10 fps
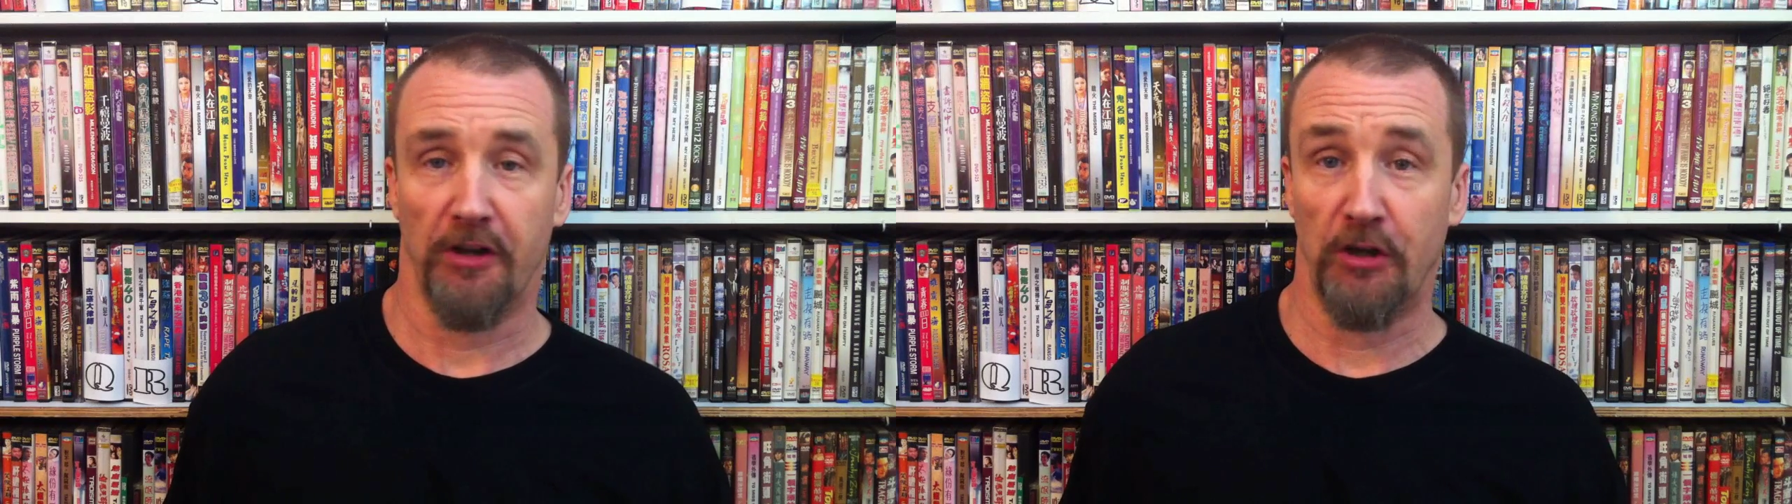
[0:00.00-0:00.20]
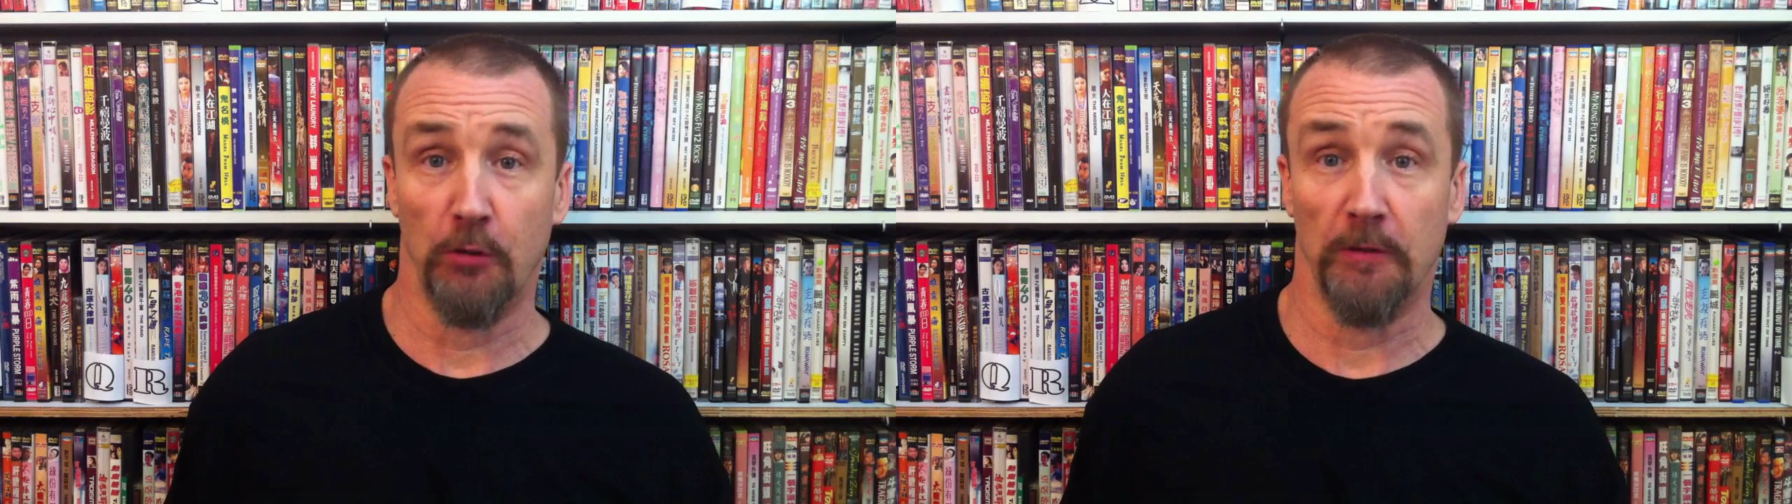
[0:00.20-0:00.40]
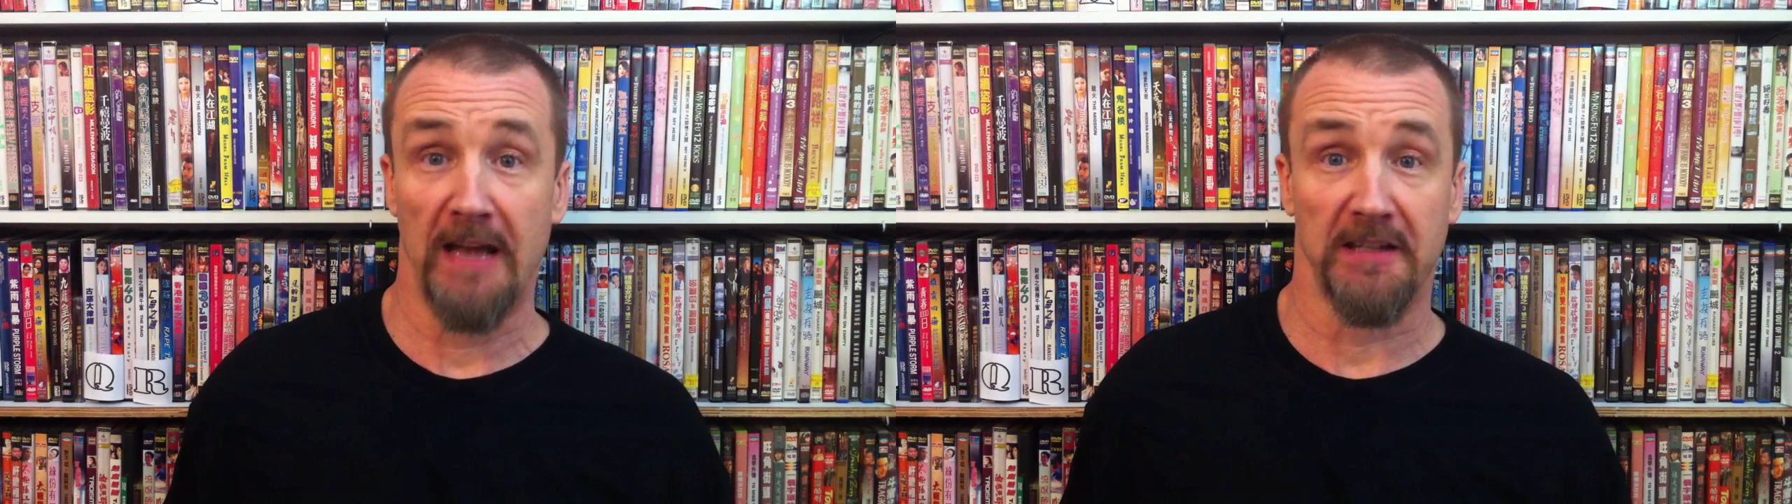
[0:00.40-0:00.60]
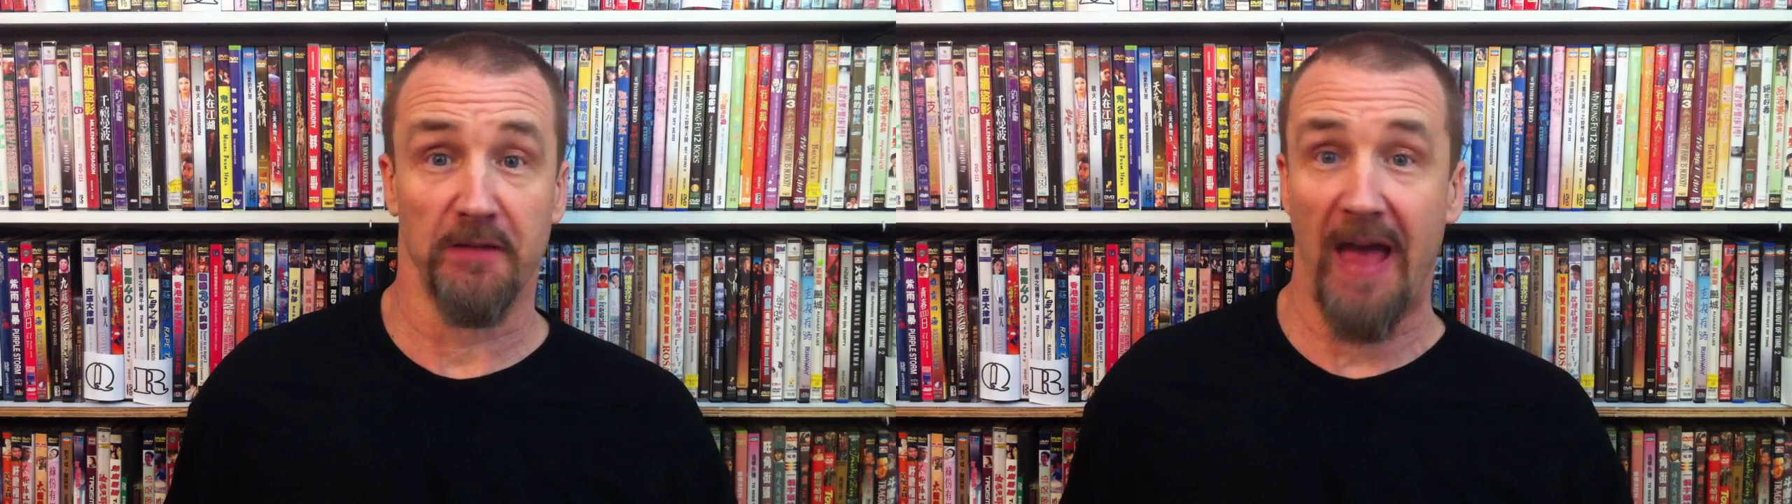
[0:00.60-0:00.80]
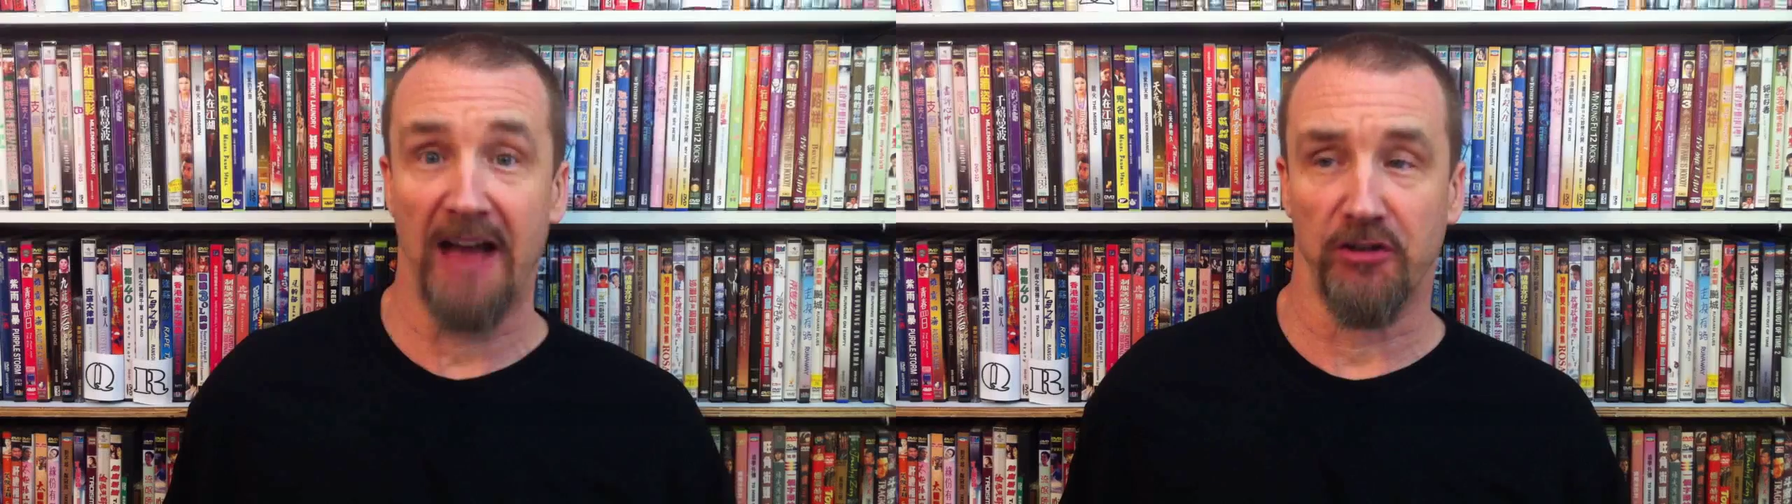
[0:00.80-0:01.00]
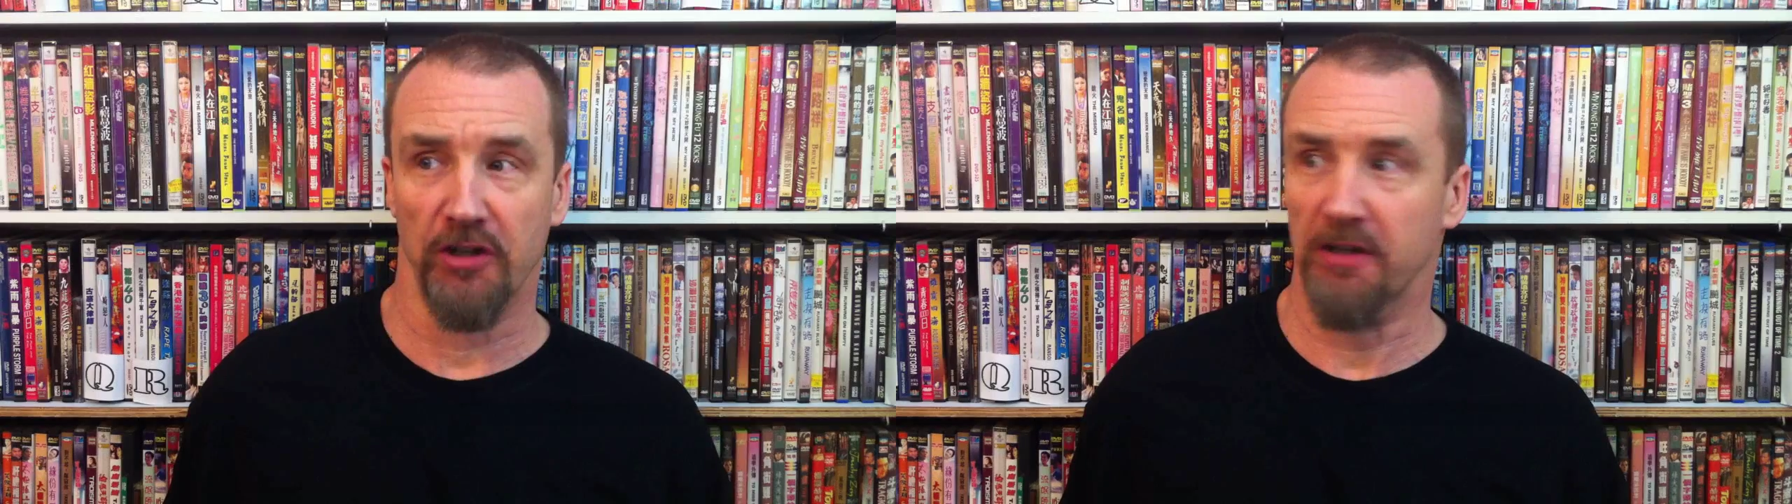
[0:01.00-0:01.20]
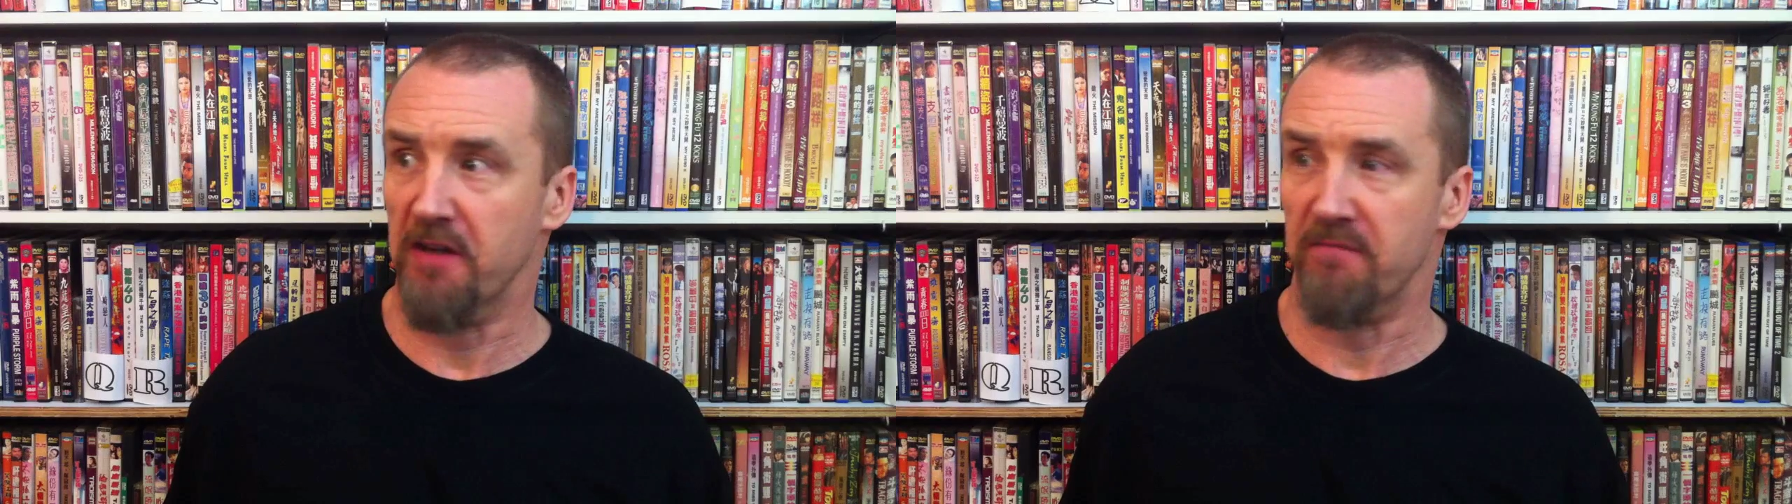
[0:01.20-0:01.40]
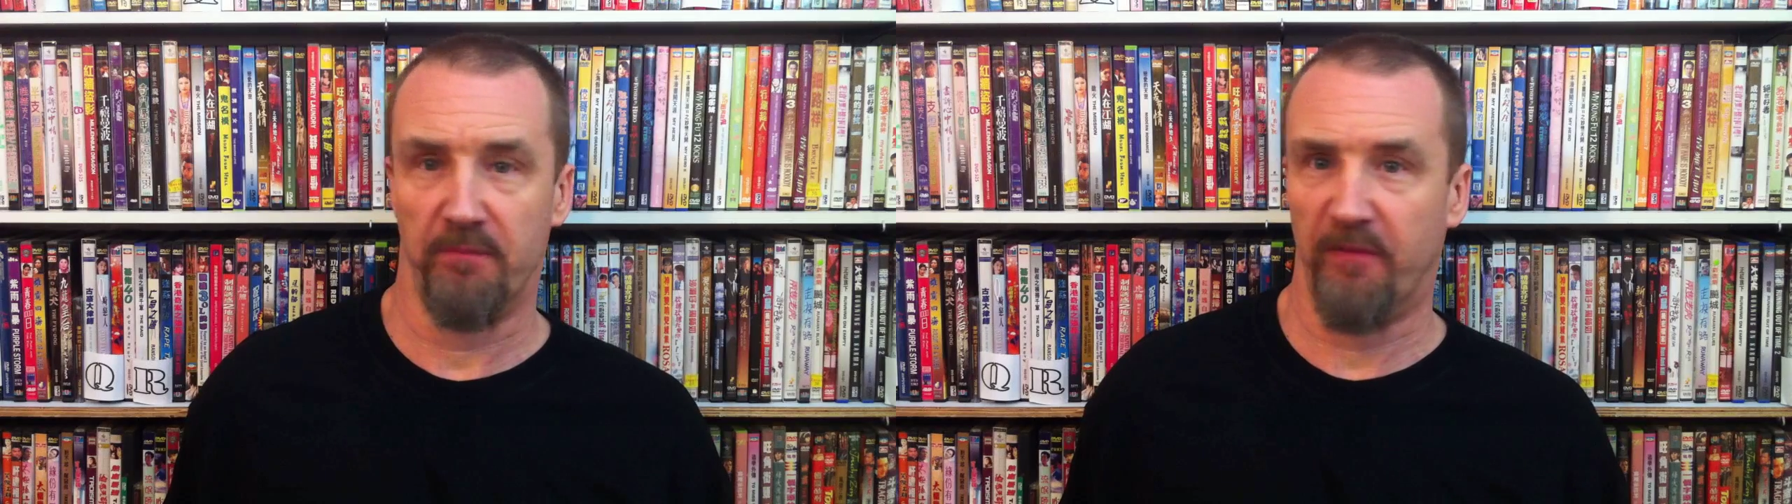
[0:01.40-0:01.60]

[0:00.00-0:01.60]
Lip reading: Cue lots of action and